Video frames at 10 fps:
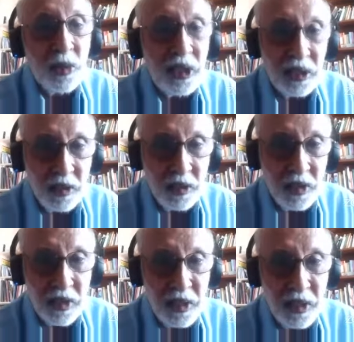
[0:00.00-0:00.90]
service.
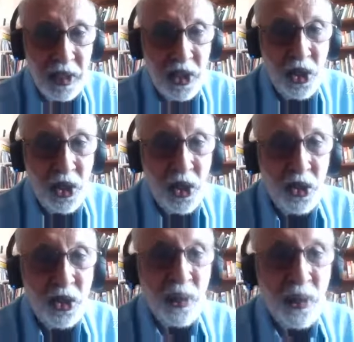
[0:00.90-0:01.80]
So
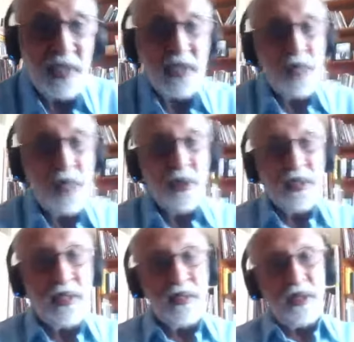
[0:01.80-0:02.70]
whether
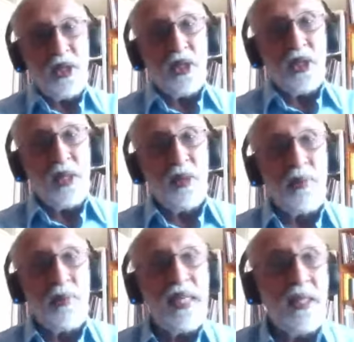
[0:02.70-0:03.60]
they will make
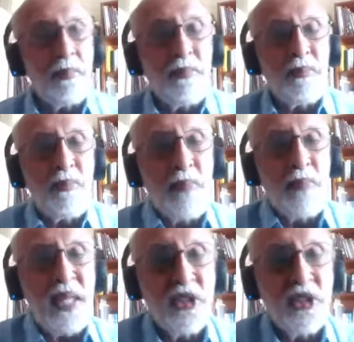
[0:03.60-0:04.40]
a pledge